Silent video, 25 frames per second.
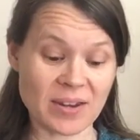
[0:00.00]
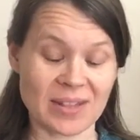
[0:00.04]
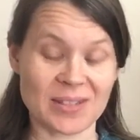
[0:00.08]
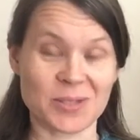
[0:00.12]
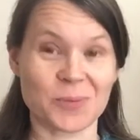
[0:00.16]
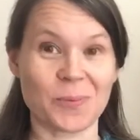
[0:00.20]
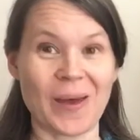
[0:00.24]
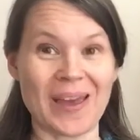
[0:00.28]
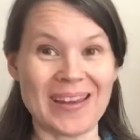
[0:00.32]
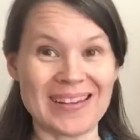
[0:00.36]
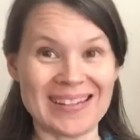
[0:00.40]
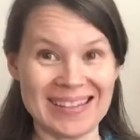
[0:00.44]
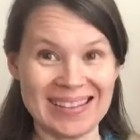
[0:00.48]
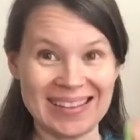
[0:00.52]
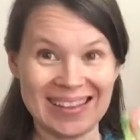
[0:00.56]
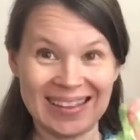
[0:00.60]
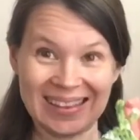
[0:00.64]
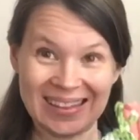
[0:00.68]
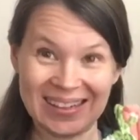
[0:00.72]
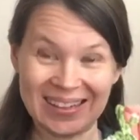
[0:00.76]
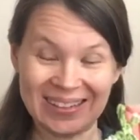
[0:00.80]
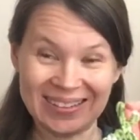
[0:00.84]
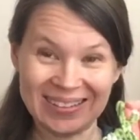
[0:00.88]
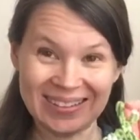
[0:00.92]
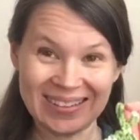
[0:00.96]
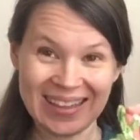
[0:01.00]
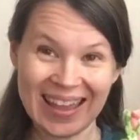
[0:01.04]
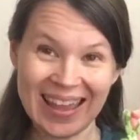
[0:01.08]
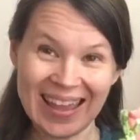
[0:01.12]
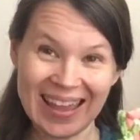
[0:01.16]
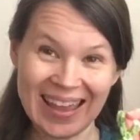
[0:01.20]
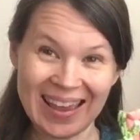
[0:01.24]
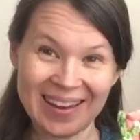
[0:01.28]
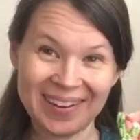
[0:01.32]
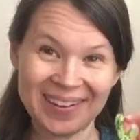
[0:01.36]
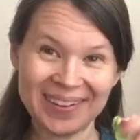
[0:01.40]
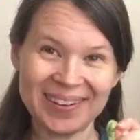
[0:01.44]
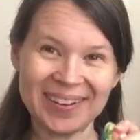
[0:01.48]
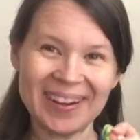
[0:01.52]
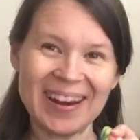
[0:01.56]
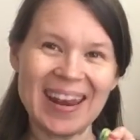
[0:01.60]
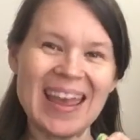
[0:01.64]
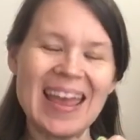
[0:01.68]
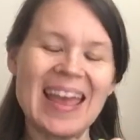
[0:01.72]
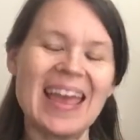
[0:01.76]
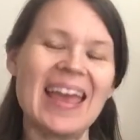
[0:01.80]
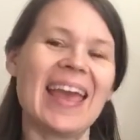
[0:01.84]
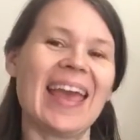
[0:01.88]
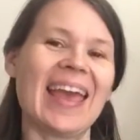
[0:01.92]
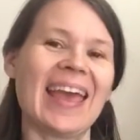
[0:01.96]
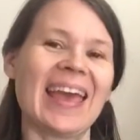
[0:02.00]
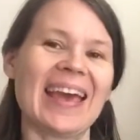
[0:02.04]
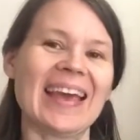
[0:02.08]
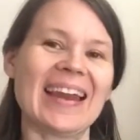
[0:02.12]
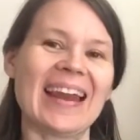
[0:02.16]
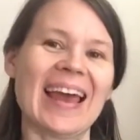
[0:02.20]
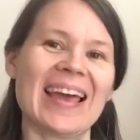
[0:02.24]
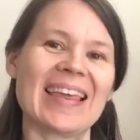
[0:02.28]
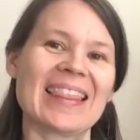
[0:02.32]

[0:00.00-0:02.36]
That's why I did the little hanger, and